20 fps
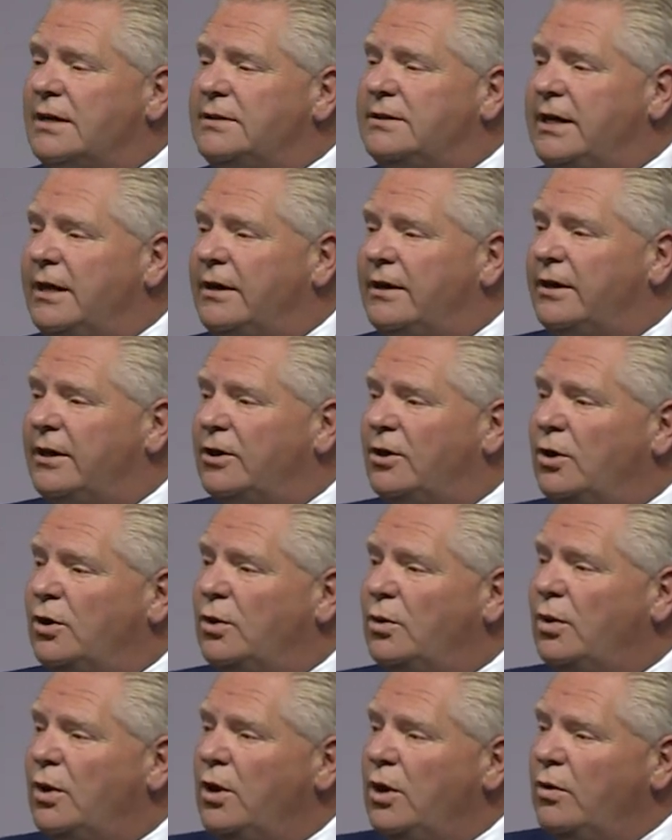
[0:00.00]

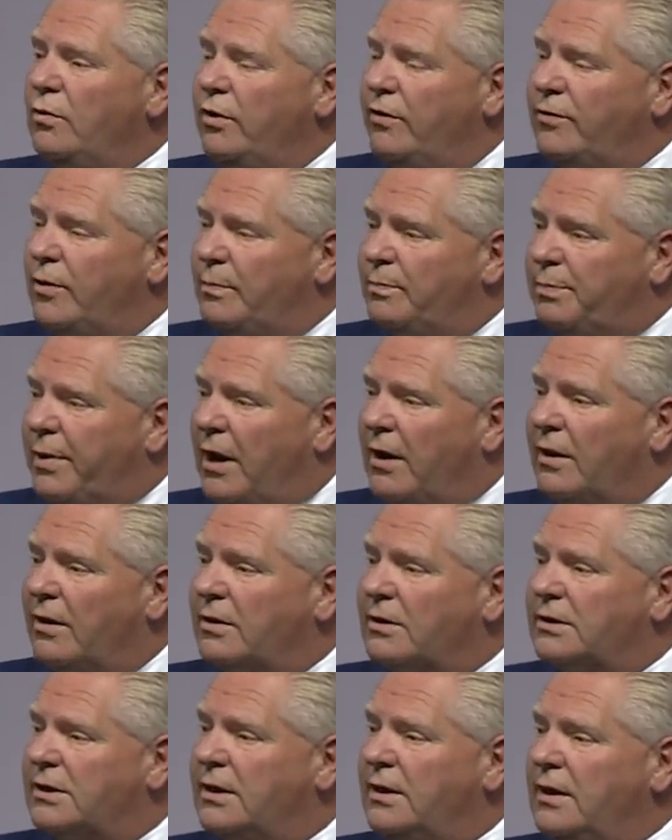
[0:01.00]
Ontario, we've
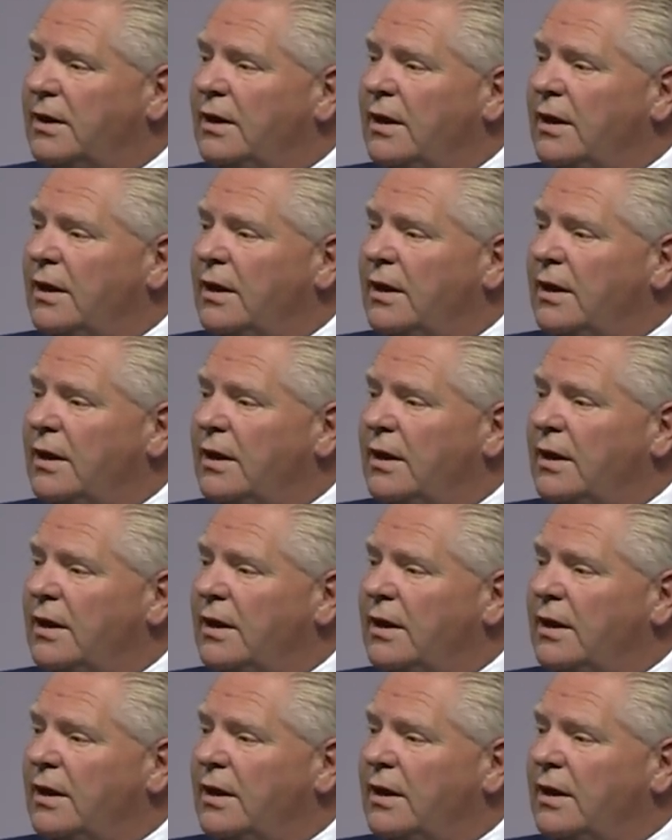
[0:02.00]
embarked